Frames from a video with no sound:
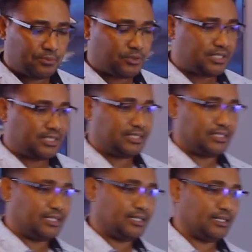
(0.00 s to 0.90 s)

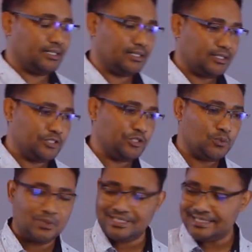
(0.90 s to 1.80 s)
mostly
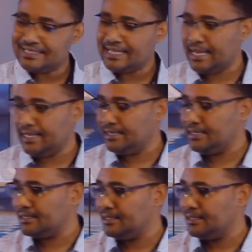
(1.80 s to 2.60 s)
Noah's son,